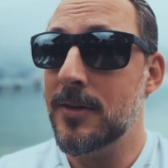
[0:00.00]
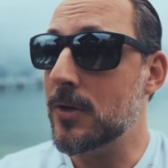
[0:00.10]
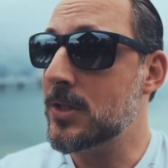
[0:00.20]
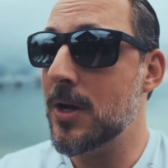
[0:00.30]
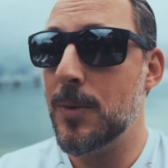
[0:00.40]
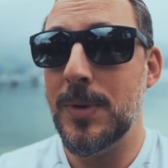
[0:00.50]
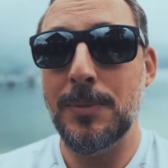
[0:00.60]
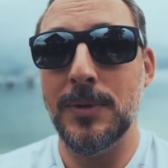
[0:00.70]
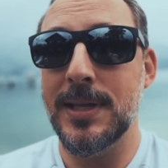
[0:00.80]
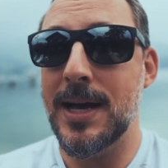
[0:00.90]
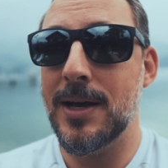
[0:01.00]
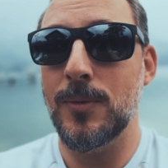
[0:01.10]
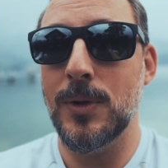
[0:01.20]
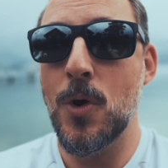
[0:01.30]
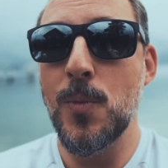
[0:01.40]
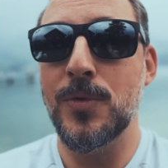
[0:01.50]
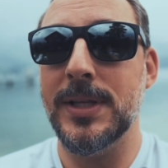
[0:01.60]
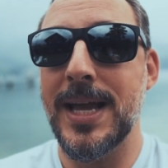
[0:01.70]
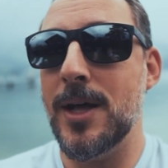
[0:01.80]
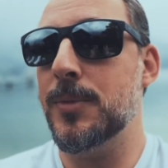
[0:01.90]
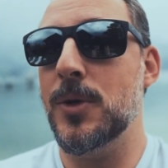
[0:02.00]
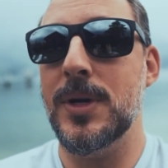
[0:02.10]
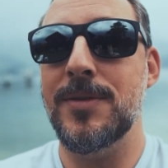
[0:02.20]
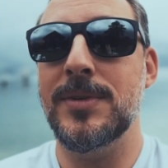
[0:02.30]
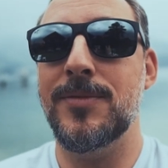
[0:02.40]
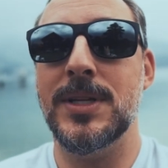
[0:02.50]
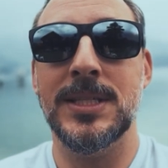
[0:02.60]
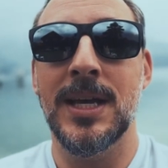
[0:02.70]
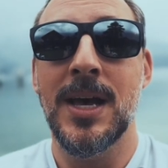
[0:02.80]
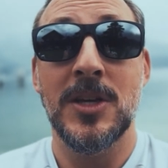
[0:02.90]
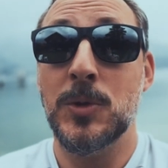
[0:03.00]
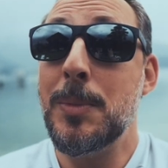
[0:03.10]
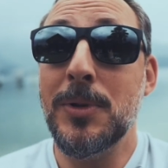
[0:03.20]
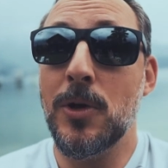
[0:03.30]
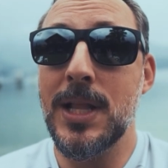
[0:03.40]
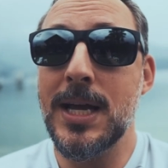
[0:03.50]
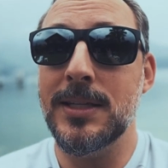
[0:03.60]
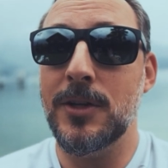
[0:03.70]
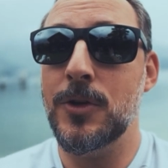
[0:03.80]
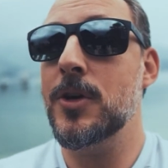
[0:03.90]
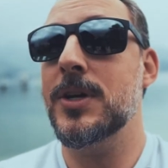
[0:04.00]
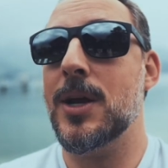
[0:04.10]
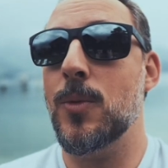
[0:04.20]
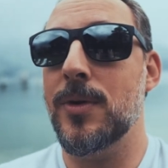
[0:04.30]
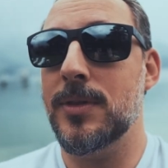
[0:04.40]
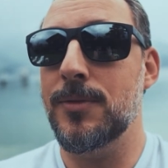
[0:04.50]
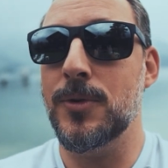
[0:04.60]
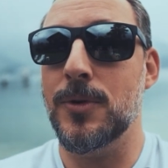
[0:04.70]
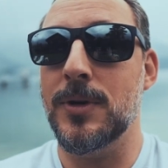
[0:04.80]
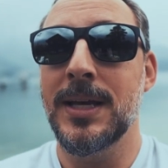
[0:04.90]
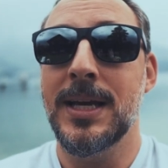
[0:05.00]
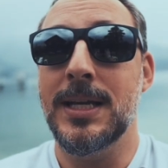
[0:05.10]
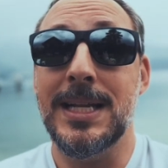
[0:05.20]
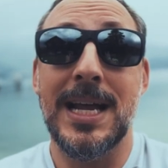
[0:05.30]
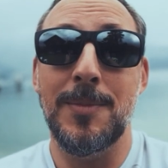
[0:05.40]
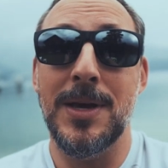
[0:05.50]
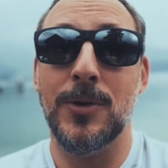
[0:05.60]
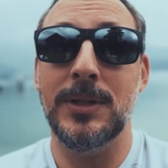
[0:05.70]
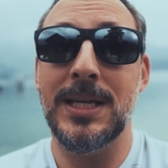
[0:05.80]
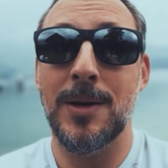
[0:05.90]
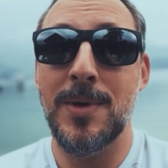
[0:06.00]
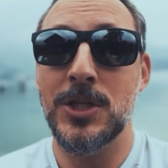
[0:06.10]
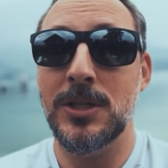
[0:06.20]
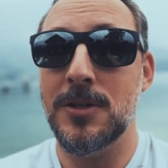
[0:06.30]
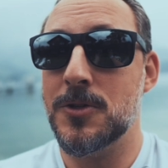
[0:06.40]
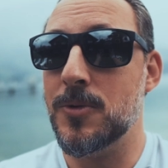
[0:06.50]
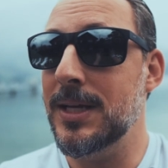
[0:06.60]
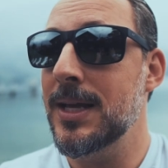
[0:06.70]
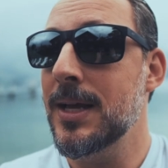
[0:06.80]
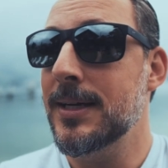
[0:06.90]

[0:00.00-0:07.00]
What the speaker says: There are a ton of people that will hopefully help you, even if it's just people online that you can connect with if you're an animator in the animation industry.